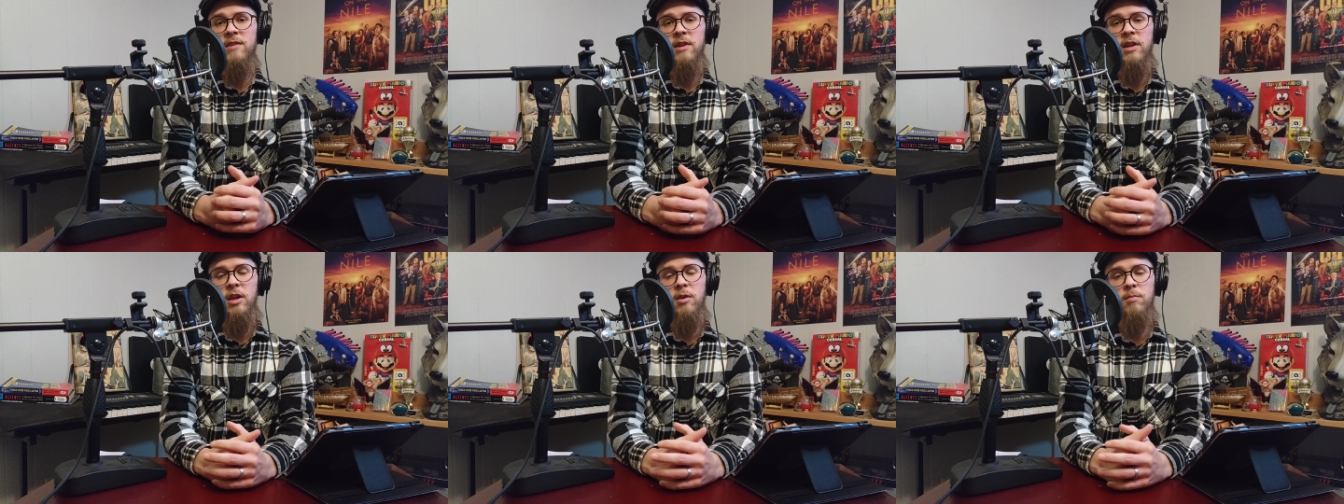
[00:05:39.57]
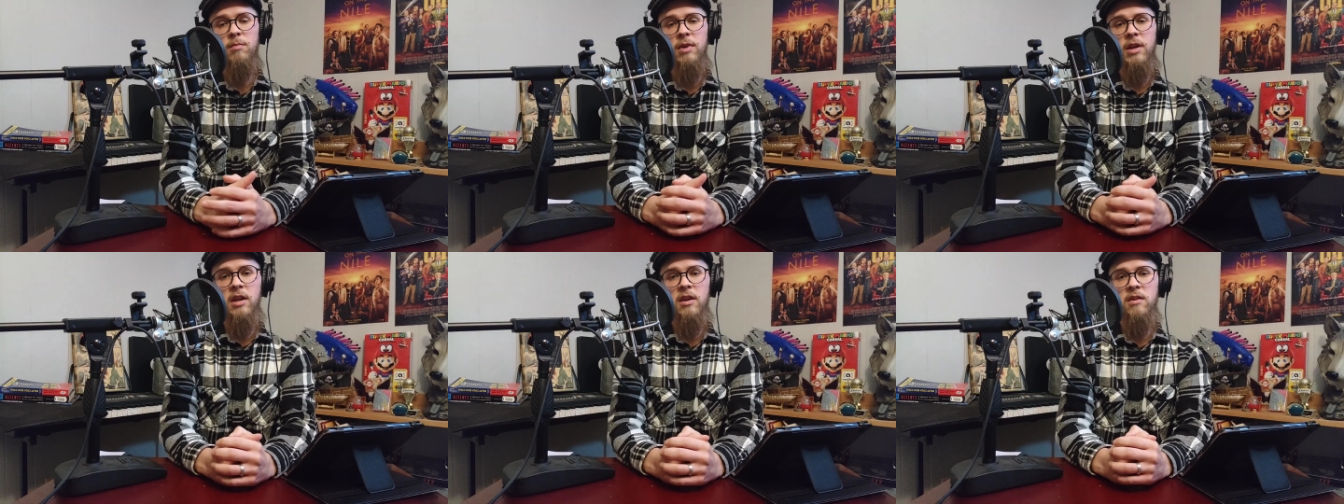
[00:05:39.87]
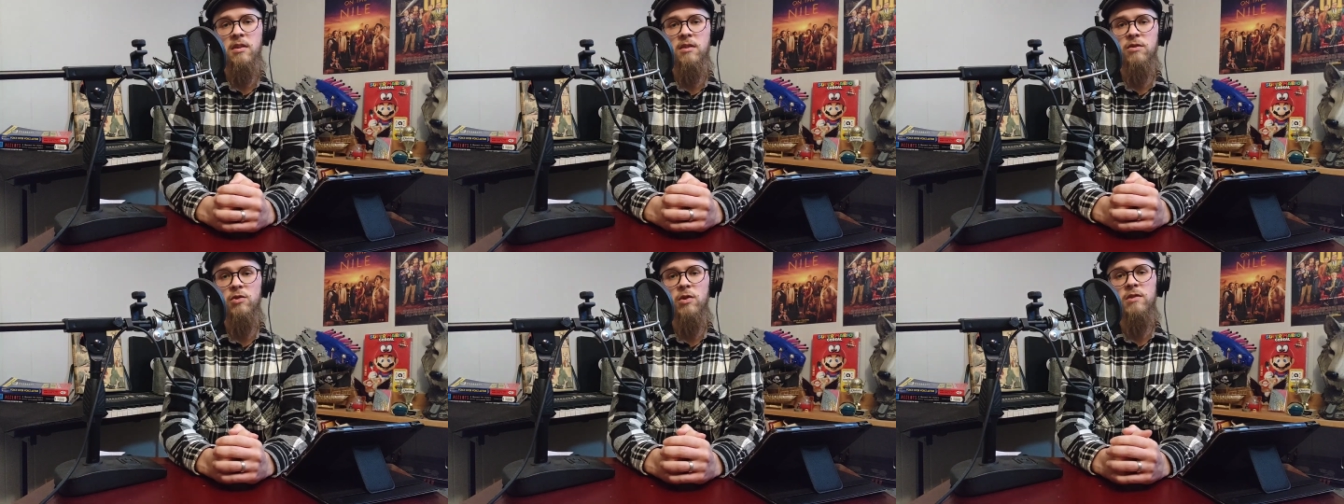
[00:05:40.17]
it's a him
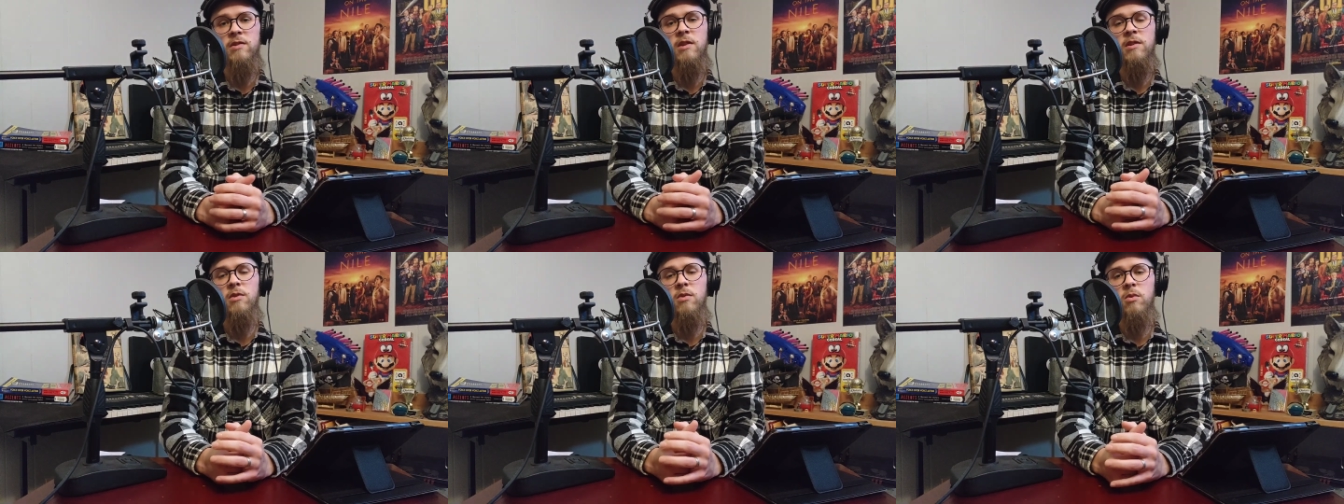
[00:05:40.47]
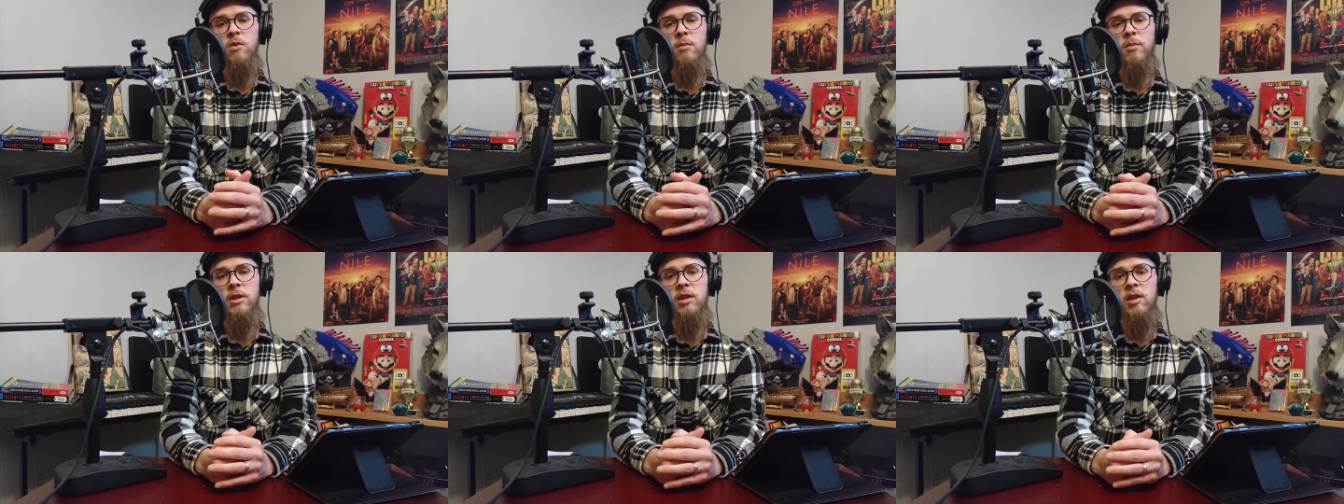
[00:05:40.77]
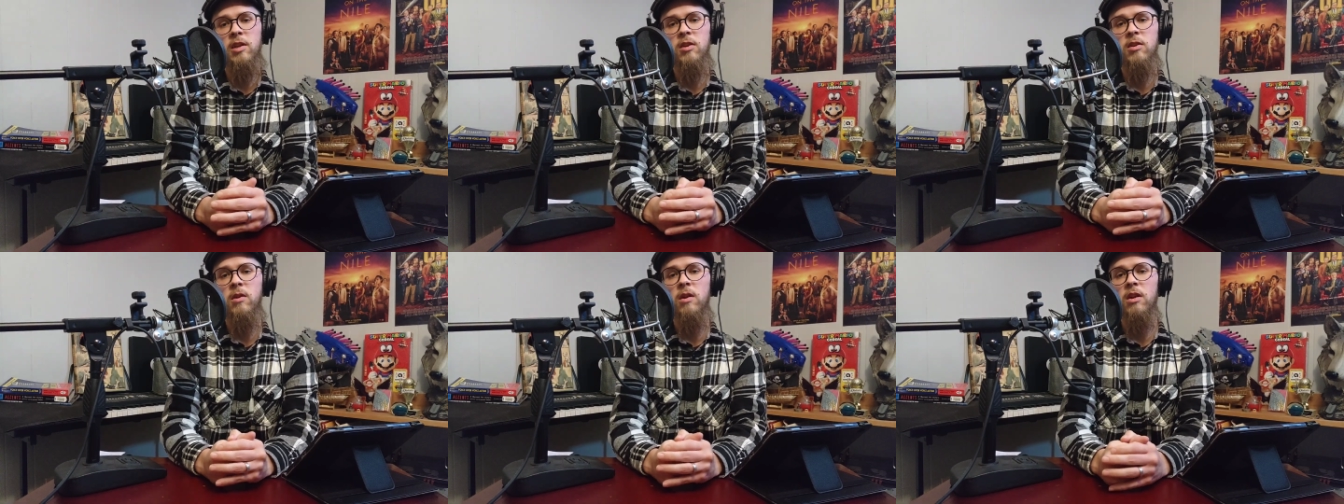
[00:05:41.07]
because he's dressed as a
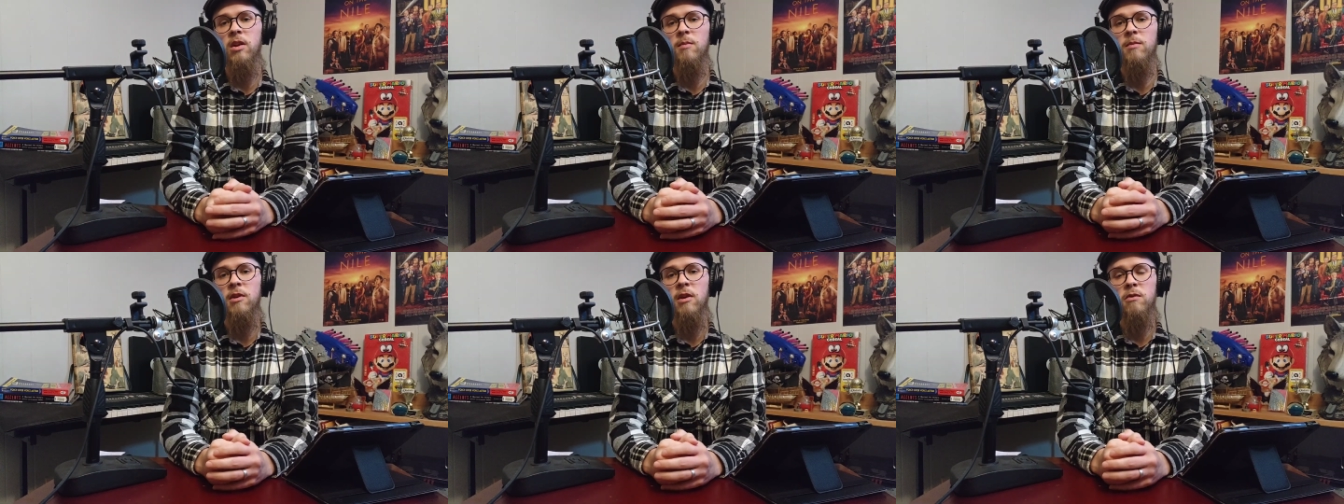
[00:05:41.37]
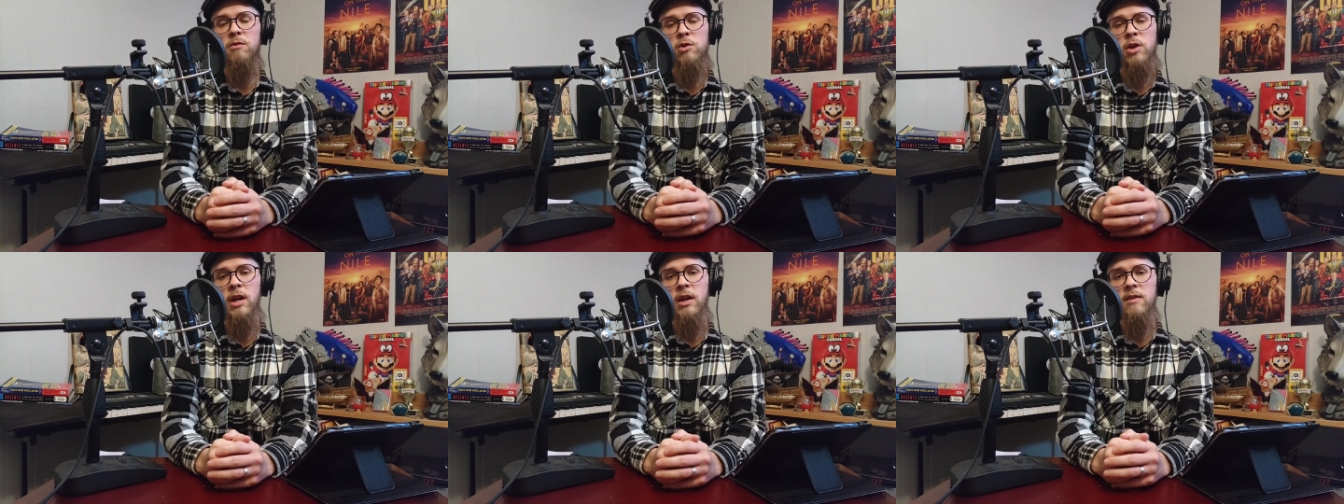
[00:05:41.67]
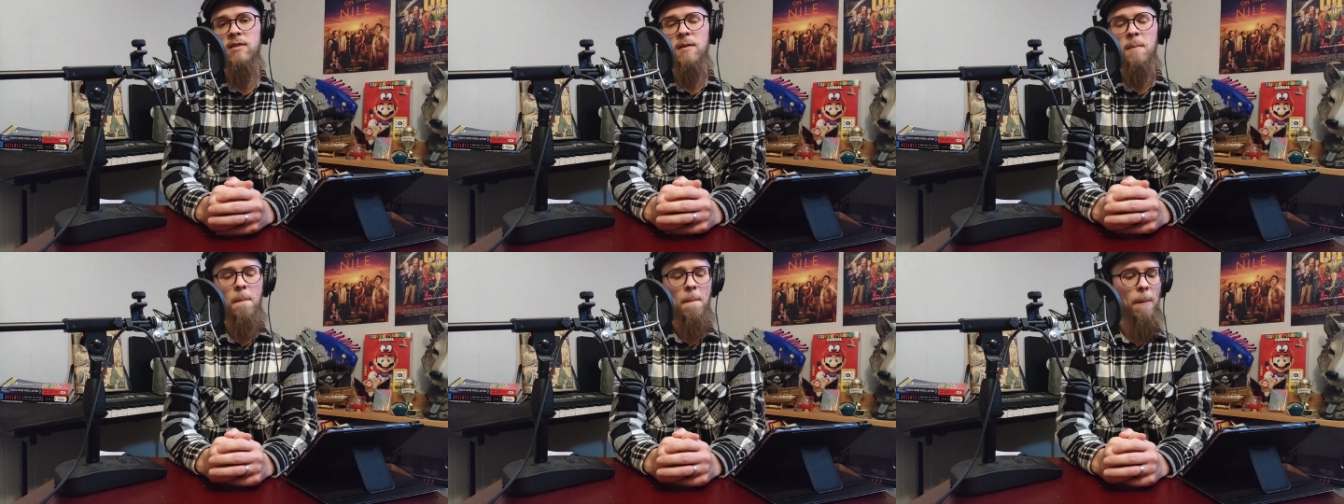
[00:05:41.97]
woman and calling himself
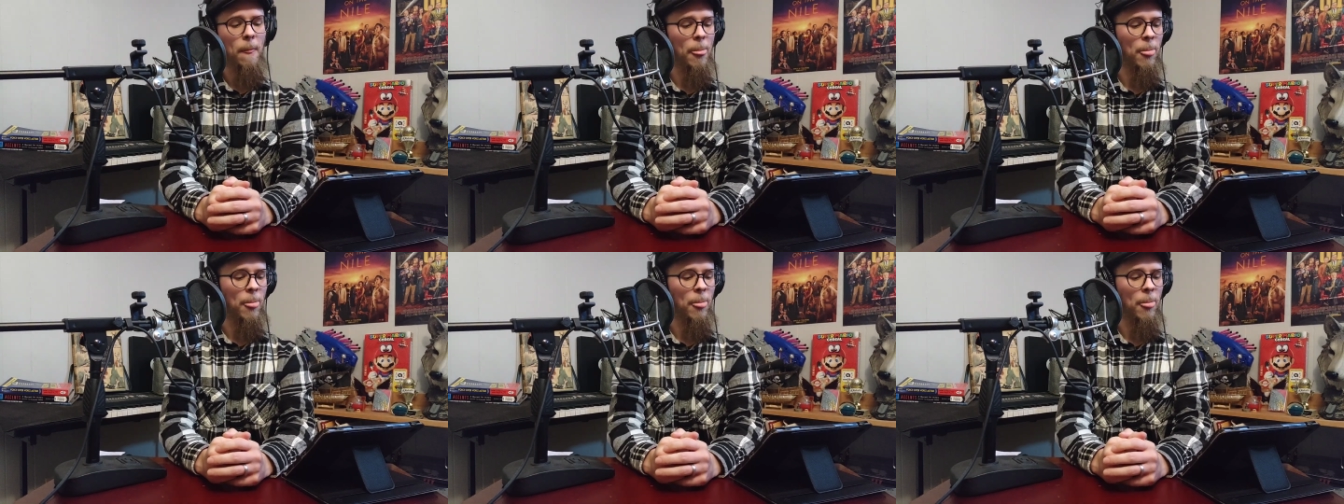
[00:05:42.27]
trans.